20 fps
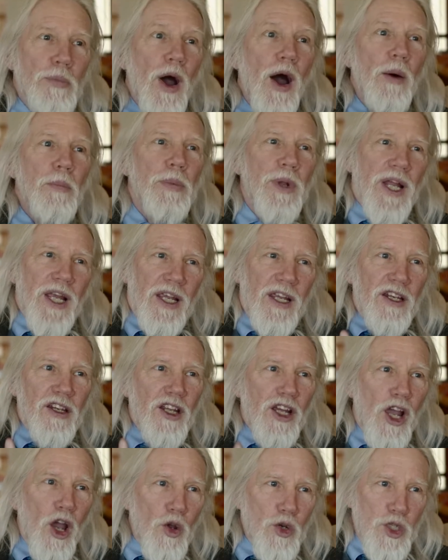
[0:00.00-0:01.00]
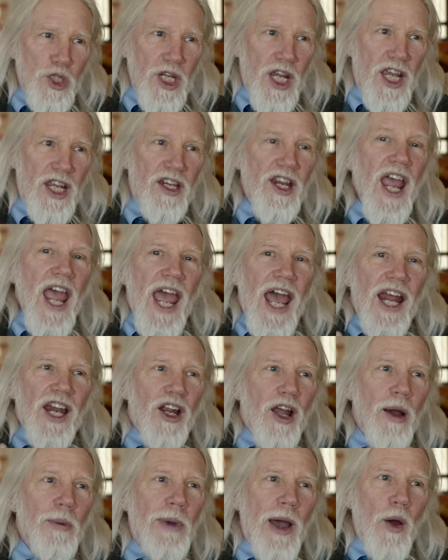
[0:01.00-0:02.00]
public and negotiate
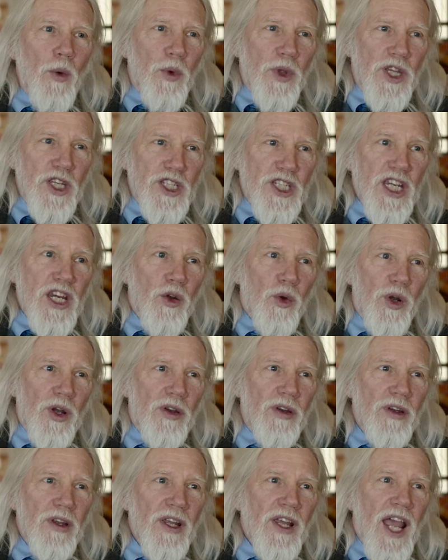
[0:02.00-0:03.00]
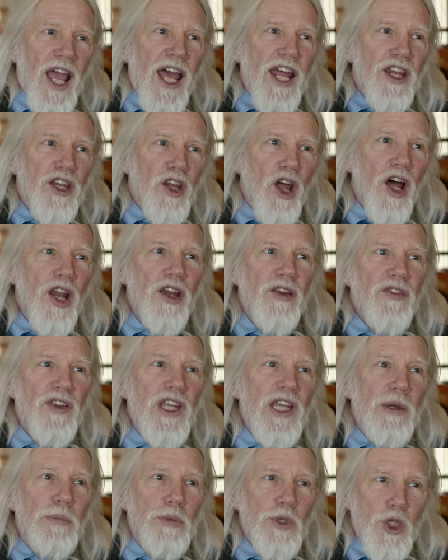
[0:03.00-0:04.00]
and come out with a secret, and none of
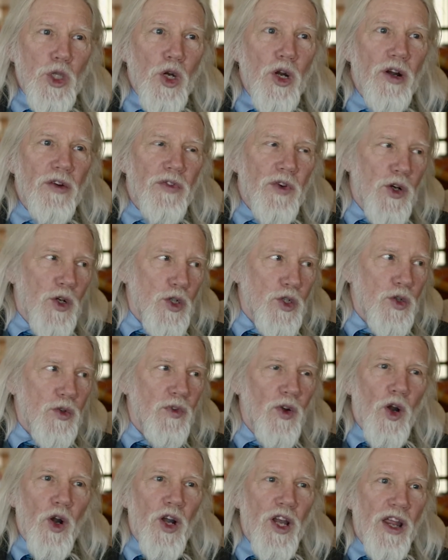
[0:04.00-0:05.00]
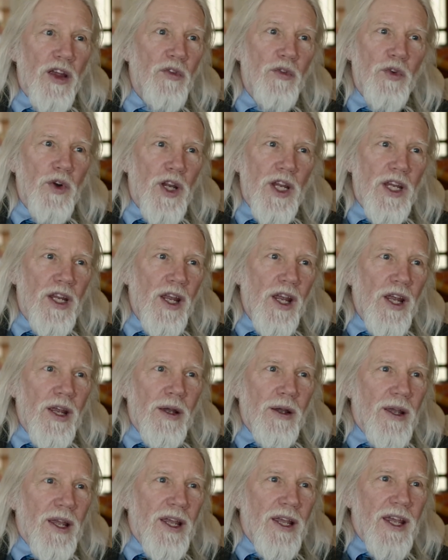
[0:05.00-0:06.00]
the observers who've heard every,
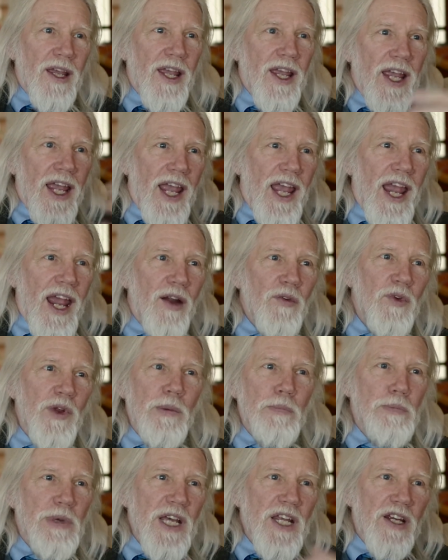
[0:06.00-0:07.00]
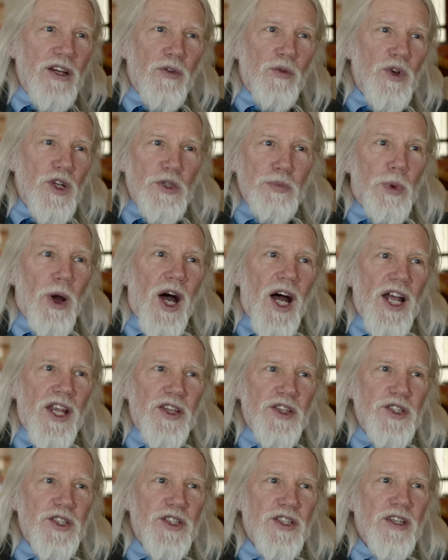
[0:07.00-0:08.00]
every bid and
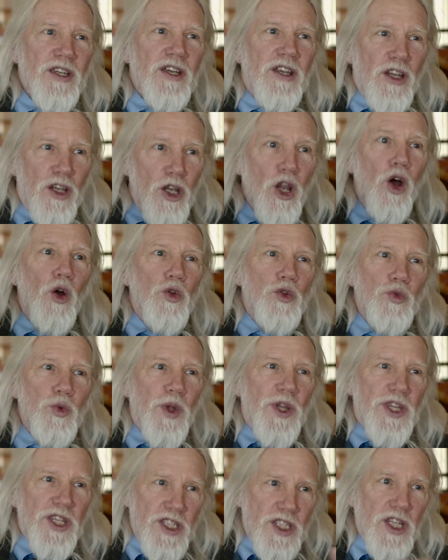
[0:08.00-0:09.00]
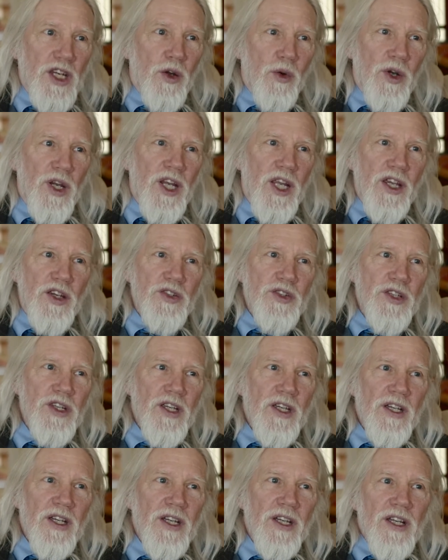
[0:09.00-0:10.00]
response knows what the secret is.
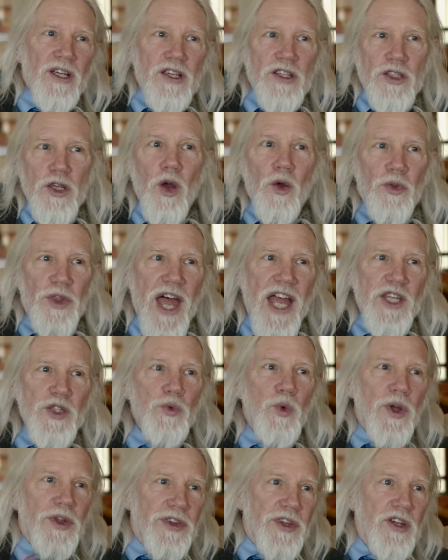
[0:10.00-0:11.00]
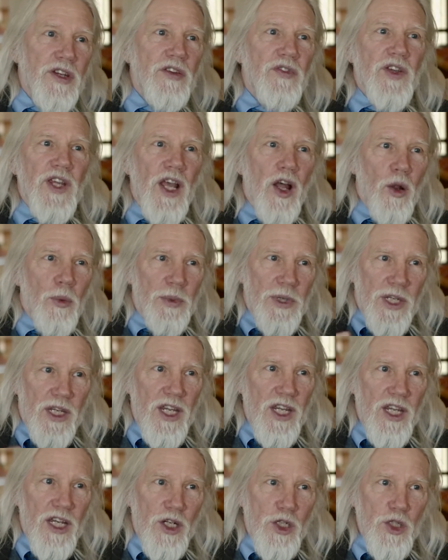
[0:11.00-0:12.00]
So that's what the Diffie-Hellman
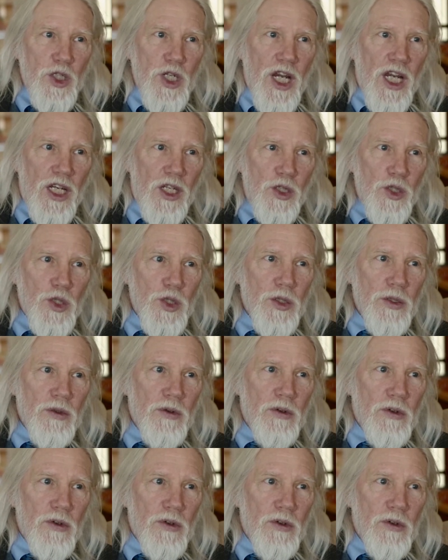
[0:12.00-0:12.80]
key exchange